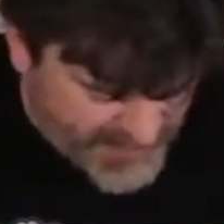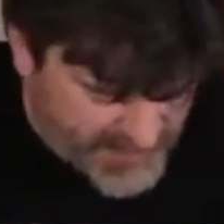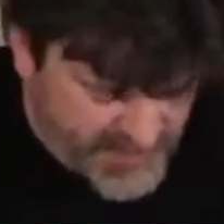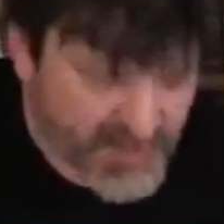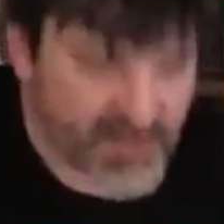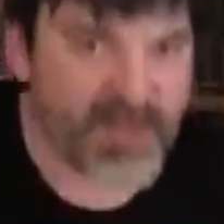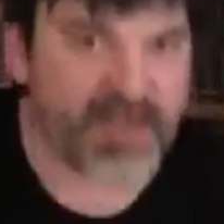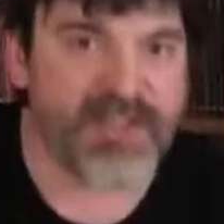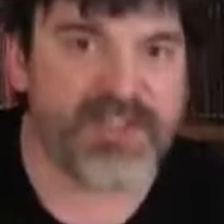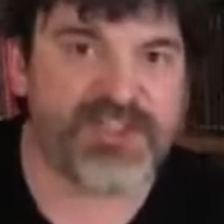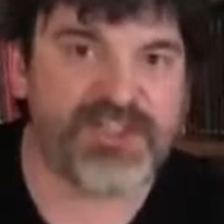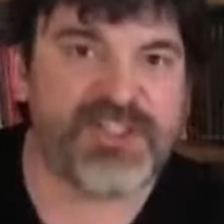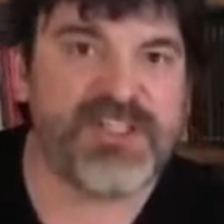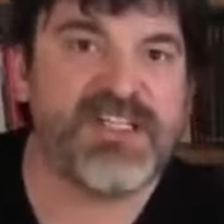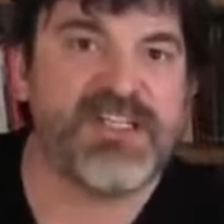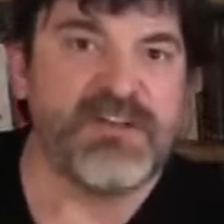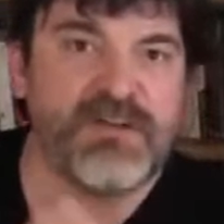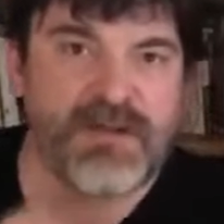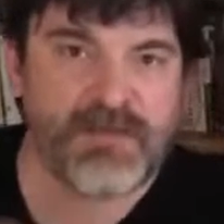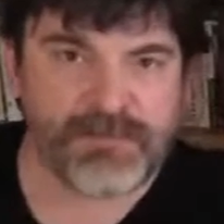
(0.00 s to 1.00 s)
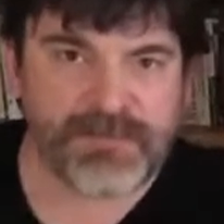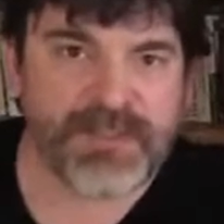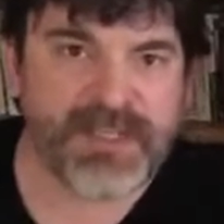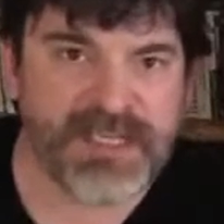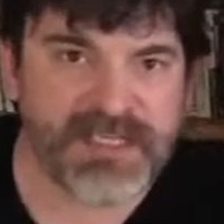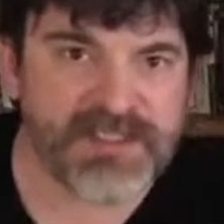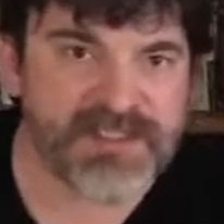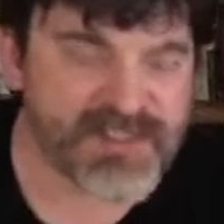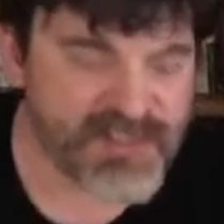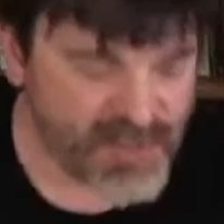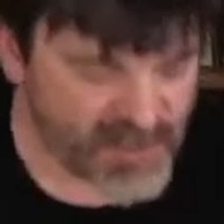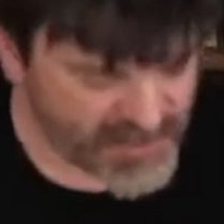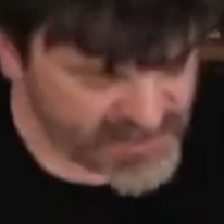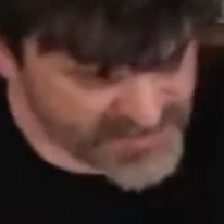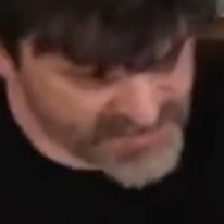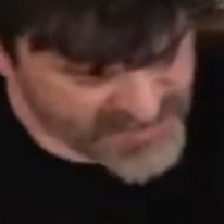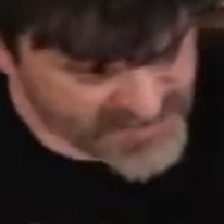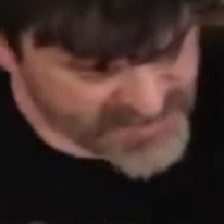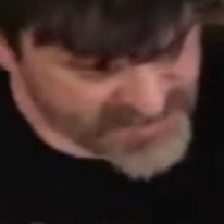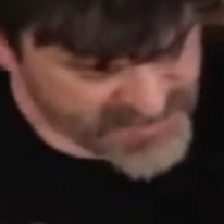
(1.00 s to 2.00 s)
a song in G or I'm playing a song in
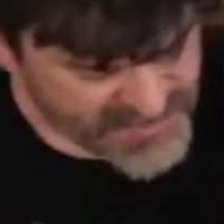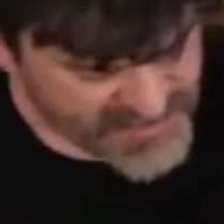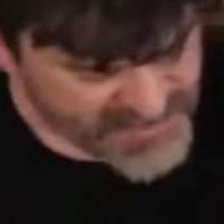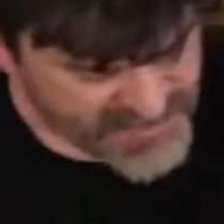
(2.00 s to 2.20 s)
D.